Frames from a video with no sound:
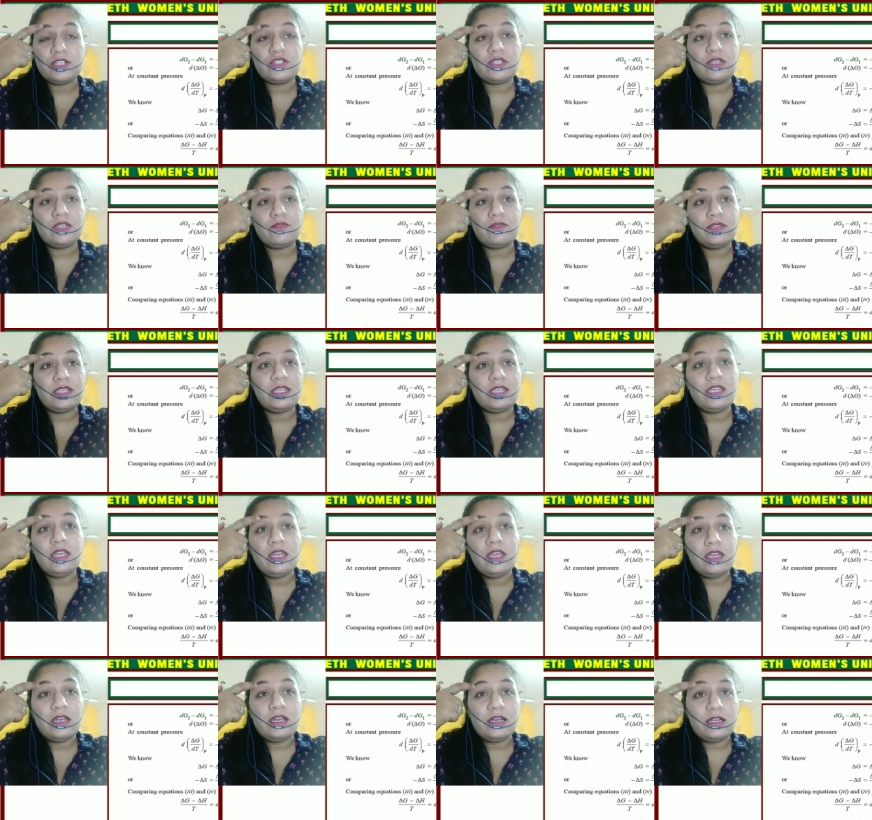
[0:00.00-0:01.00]
we
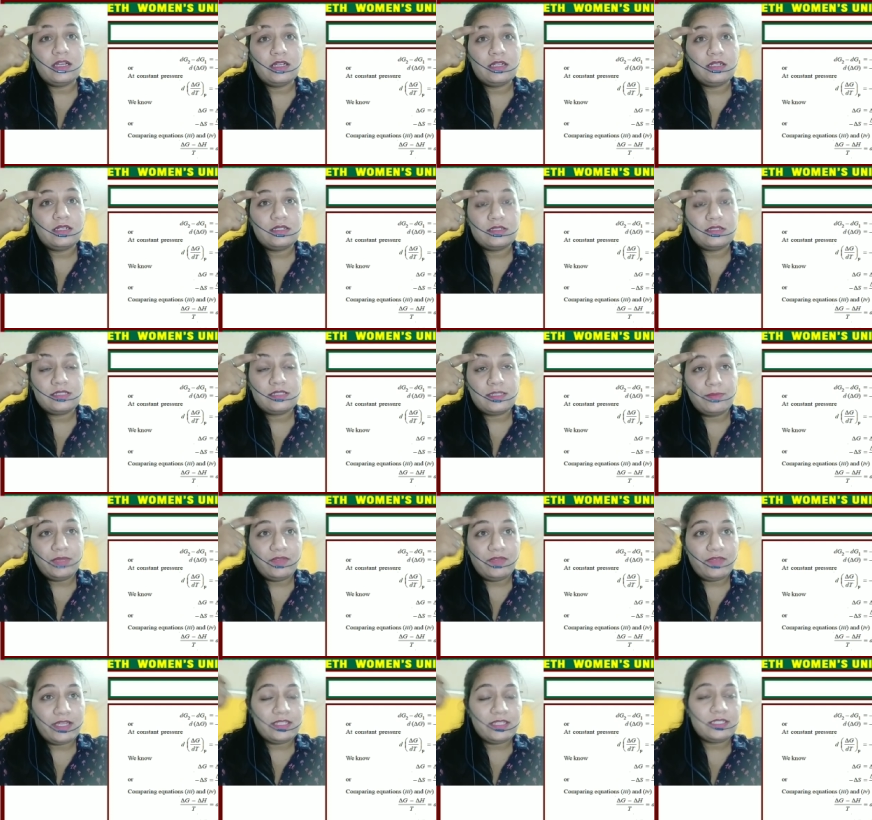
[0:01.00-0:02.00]

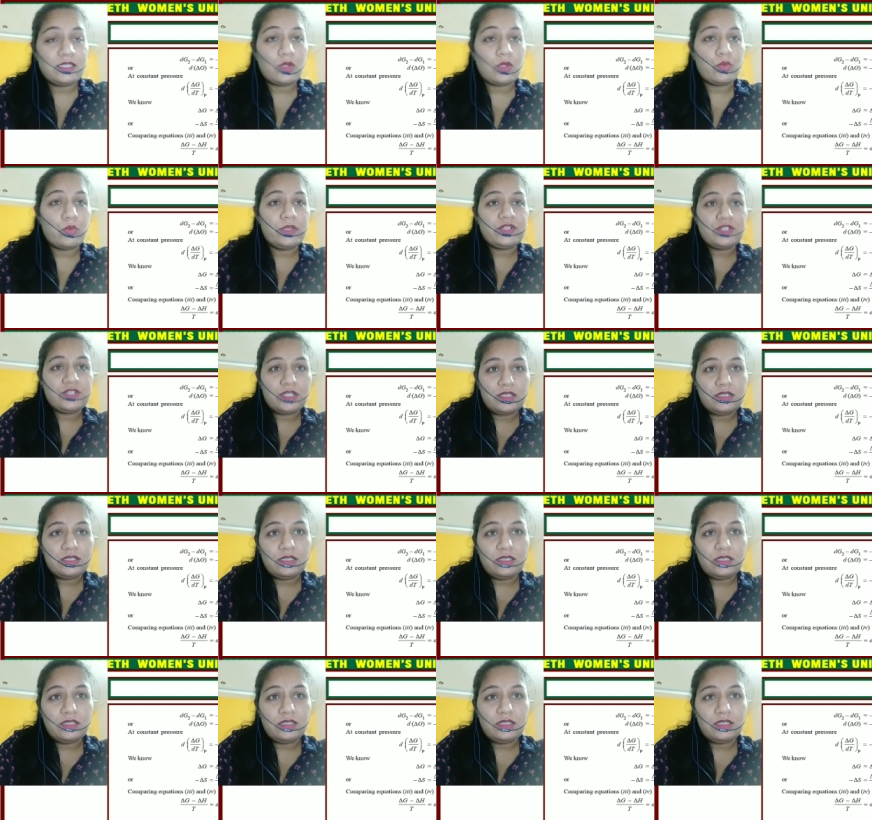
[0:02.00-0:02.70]
simplify this equation.